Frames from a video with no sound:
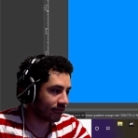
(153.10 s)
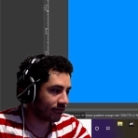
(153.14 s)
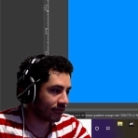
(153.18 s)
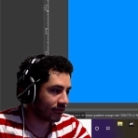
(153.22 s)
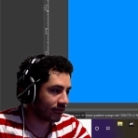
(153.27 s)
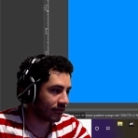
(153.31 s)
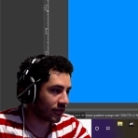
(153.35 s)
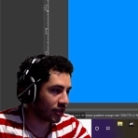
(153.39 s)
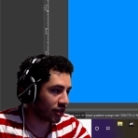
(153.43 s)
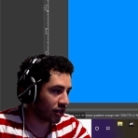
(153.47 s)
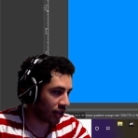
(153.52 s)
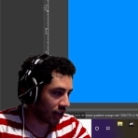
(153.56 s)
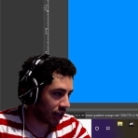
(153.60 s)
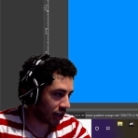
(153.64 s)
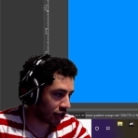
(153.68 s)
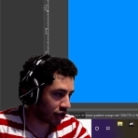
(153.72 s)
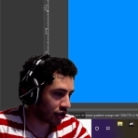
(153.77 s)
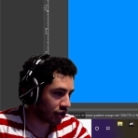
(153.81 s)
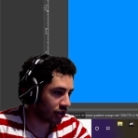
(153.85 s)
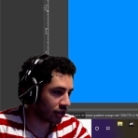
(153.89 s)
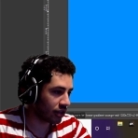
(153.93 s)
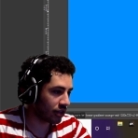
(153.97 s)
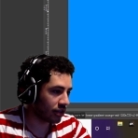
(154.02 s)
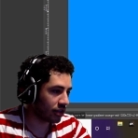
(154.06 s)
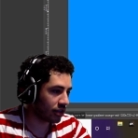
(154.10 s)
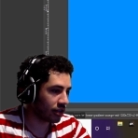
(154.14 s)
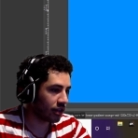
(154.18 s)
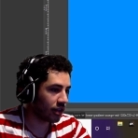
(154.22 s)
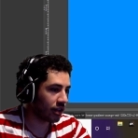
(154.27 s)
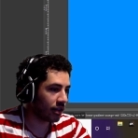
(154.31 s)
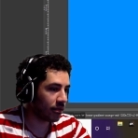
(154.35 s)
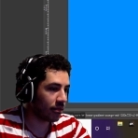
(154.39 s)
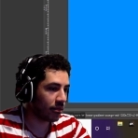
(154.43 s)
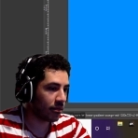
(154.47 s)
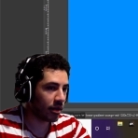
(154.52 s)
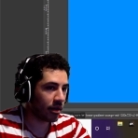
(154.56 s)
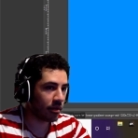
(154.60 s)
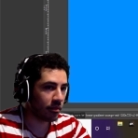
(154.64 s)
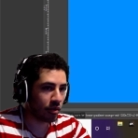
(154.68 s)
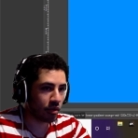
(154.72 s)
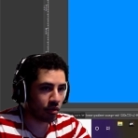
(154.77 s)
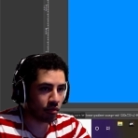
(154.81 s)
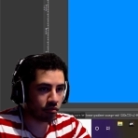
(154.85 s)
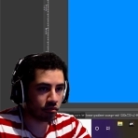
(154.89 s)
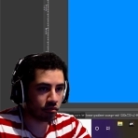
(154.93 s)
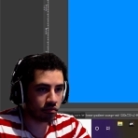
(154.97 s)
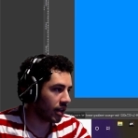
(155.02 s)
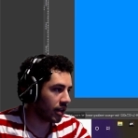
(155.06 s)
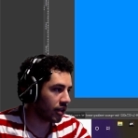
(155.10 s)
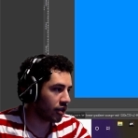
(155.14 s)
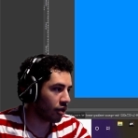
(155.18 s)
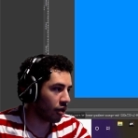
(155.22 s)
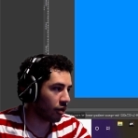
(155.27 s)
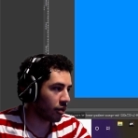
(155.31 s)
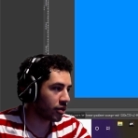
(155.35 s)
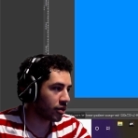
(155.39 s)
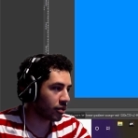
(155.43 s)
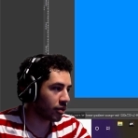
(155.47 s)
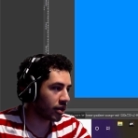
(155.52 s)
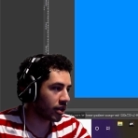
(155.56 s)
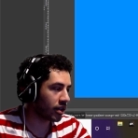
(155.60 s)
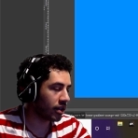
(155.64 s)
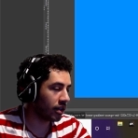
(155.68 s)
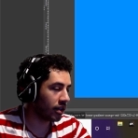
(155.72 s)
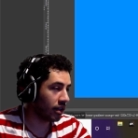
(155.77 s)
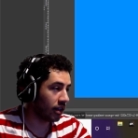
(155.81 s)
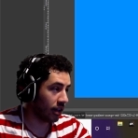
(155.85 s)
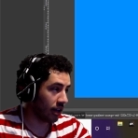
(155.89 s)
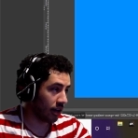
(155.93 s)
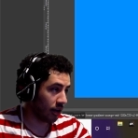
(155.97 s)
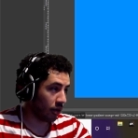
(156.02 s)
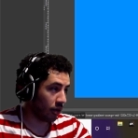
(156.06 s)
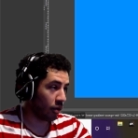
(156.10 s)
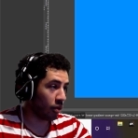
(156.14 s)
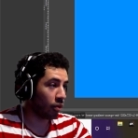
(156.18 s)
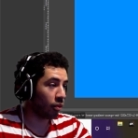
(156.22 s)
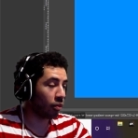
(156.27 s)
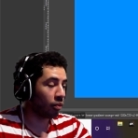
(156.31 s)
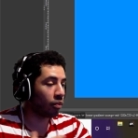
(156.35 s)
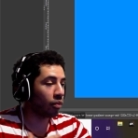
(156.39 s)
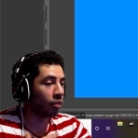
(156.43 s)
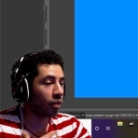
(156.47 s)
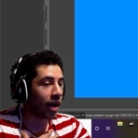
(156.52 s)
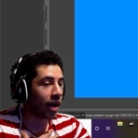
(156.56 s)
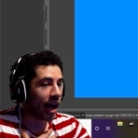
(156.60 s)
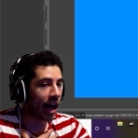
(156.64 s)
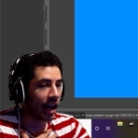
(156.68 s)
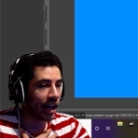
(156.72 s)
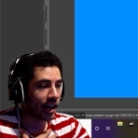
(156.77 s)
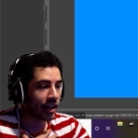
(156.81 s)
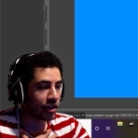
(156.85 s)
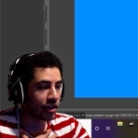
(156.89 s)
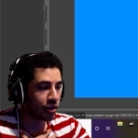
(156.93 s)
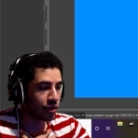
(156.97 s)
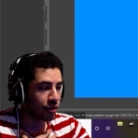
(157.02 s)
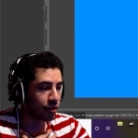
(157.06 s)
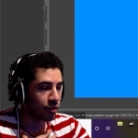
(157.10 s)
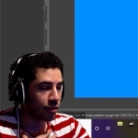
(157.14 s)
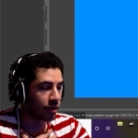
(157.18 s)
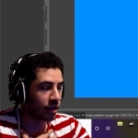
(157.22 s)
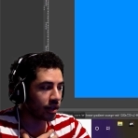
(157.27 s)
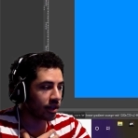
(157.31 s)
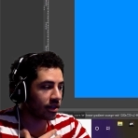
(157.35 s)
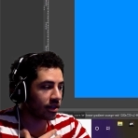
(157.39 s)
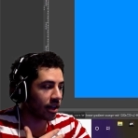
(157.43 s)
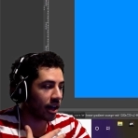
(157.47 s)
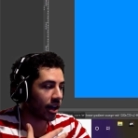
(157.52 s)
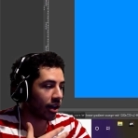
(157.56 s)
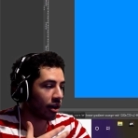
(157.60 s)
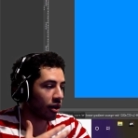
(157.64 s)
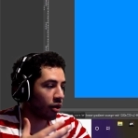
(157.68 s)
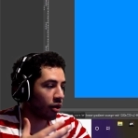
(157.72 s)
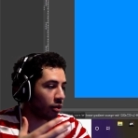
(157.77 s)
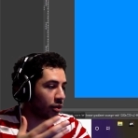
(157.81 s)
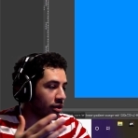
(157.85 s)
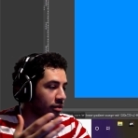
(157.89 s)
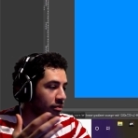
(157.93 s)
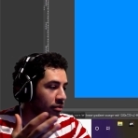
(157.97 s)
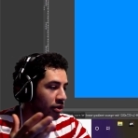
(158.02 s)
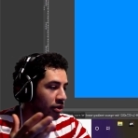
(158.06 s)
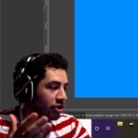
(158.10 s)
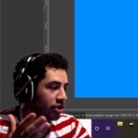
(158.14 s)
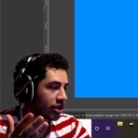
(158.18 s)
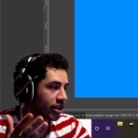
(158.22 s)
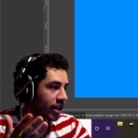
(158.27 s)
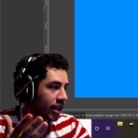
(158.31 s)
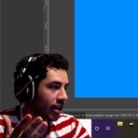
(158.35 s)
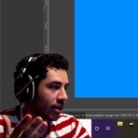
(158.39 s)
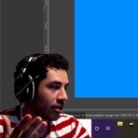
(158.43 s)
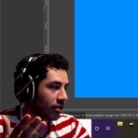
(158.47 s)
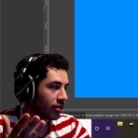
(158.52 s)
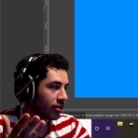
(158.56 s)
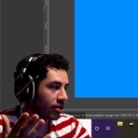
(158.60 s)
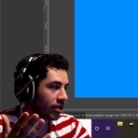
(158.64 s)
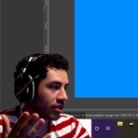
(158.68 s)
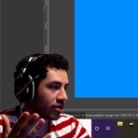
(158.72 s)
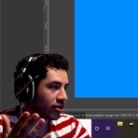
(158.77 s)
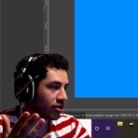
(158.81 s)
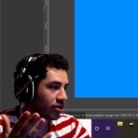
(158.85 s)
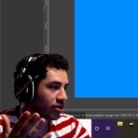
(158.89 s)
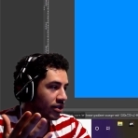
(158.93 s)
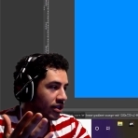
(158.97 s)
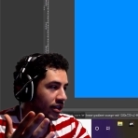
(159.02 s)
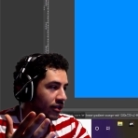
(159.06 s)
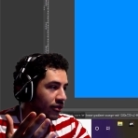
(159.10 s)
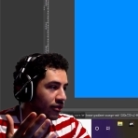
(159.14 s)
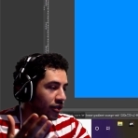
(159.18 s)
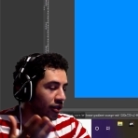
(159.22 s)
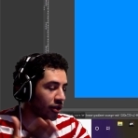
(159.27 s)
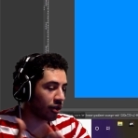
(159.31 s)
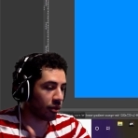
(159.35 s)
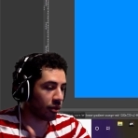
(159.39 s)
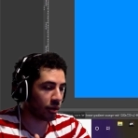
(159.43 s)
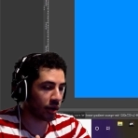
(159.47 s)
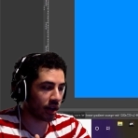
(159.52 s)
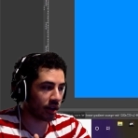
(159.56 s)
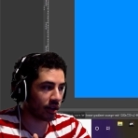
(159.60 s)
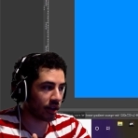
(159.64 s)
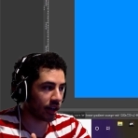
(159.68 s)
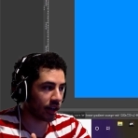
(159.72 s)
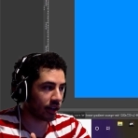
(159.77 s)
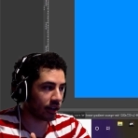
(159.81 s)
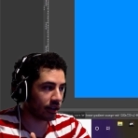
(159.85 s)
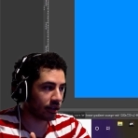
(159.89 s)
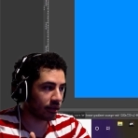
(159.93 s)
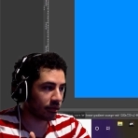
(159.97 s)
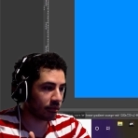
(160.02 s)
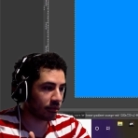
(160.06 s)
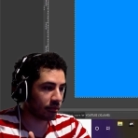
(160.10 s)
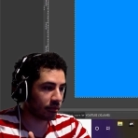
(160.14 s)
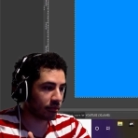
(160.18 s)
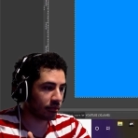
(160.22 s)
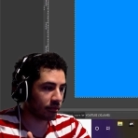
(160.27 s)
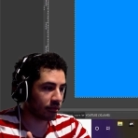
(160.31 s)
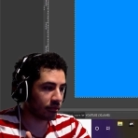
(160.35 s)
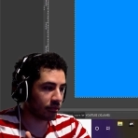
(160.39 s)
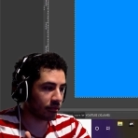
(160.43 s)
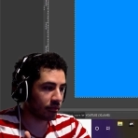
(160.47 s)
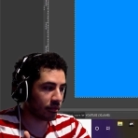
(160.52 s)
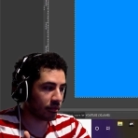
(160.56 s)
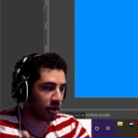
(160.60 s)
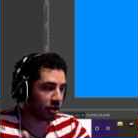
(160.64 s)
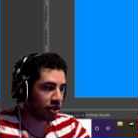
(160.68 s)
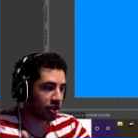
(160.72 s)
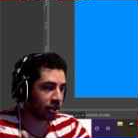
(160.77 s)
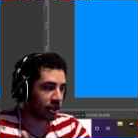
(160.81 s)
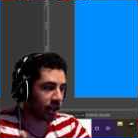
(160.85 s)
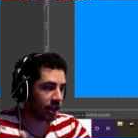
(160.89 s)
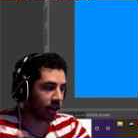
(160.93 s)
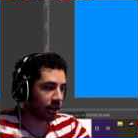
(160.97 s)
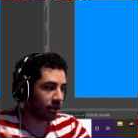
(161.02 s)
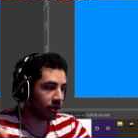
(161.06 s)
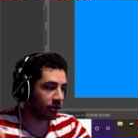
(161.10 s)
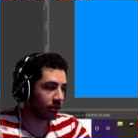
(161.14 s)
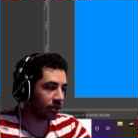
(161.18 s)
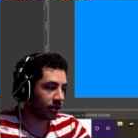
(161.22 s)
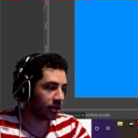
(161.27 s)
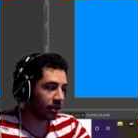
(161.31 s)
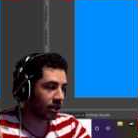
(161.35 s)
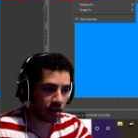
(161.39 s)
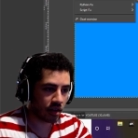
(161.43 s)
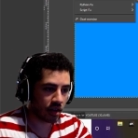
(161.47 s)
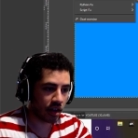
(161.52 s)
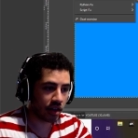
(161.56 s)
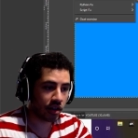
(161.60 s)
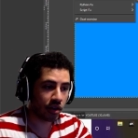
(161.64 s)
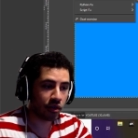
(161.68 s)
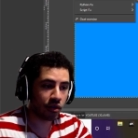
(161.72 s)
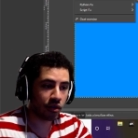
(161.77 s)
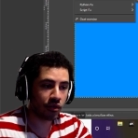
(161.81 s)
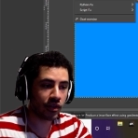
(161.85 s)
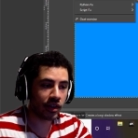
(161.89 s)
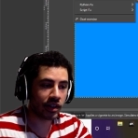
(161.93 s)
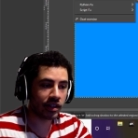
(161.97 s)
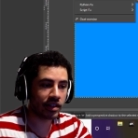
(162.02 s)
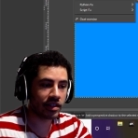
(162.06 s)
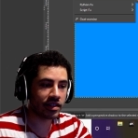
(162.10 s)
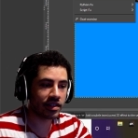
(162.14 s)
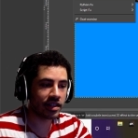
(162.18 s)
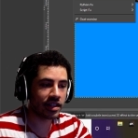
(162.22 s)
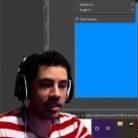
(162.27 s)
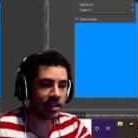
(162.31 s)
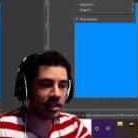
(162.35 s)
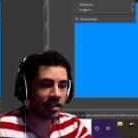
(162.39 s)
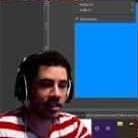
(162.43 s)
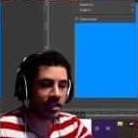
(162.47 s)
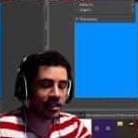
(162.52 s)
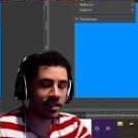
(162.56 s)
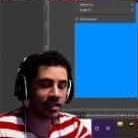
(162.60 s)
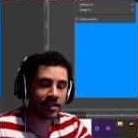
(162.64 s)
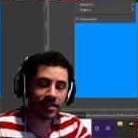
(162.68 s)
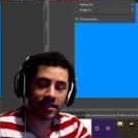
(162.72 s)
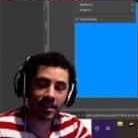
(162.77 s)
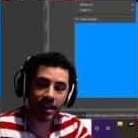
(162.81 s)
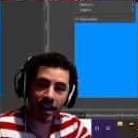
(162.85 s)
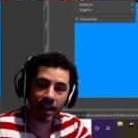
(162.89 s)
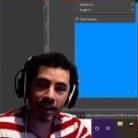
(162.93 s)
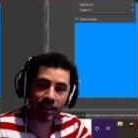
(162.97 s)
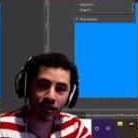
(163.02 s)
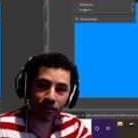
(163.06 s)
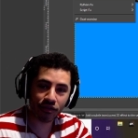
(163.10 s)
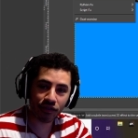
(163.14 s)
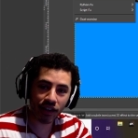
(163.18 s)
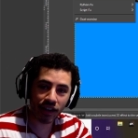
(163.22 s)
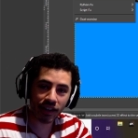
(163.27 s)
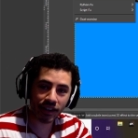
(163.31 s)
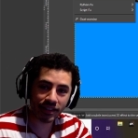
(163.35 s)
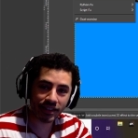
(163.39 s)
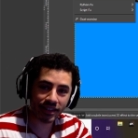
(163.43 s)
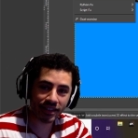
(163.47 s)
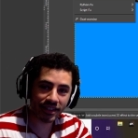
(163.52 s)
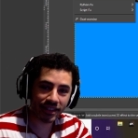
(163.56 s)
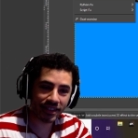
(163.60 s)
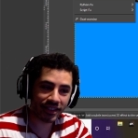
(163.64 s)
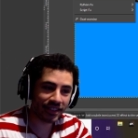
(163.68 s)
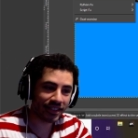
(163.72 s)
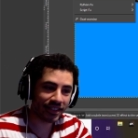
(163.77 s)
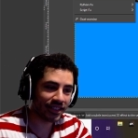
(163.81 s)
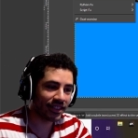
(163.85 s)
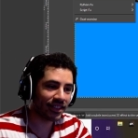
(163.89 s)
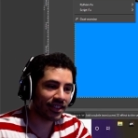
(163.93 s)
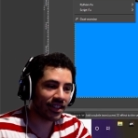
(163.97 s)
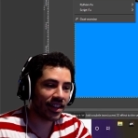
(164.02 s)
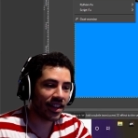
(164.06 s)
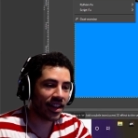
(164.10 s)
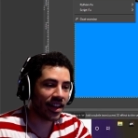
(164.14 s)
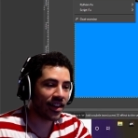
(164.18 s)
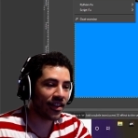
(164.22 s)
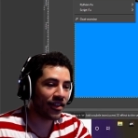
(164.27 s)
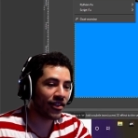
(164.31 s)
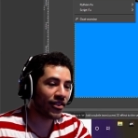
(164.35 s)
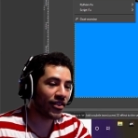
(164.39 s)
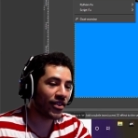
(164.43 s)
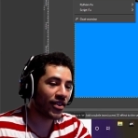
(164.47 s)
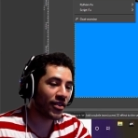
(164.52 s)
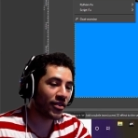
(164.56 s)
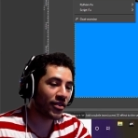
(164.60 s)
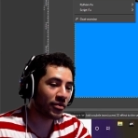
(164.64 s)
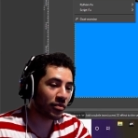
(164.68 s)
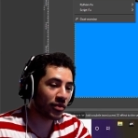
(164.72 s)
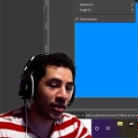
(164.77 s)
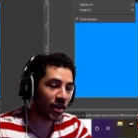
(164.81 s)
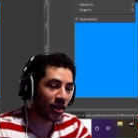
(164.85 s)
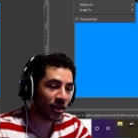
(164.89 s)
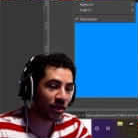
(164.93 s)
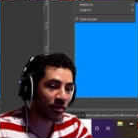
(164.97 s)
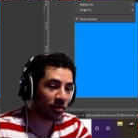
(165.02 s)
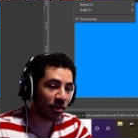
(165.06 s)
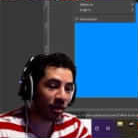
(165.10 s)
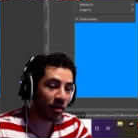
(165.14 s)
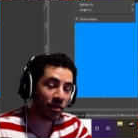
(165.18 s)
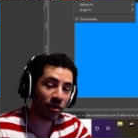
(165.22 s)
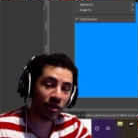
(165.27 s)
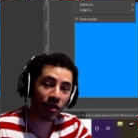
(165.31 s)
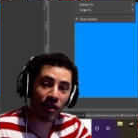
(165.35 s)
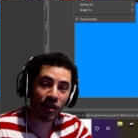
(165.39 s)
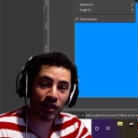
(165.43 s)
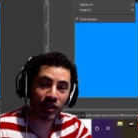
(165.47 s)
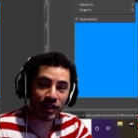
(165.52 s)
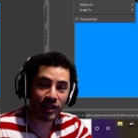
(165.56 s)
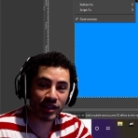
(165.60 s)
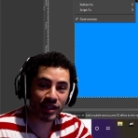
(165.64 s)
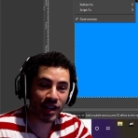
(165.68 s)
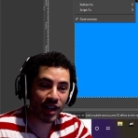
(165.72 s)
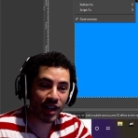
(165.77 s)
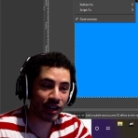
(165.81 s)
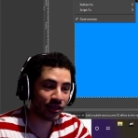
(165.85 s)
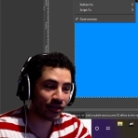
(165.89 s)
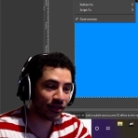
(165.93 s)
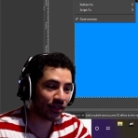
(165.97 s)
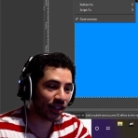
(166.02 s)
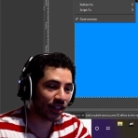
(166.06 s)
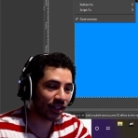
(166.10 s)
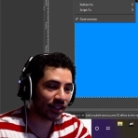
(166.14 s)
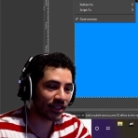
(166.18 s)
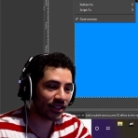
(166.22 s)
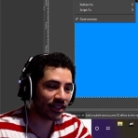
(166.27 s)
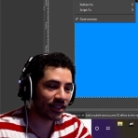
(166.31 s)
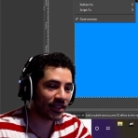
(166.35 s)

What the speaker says: Selection, yeah, and boom. You always want to, well, what I do is I always merge it down as soon as I figure out what I like. Merge it down. Another effect is the Zack effect. I don't know how it's pronounced, but I'm gonna call it the Zack effect.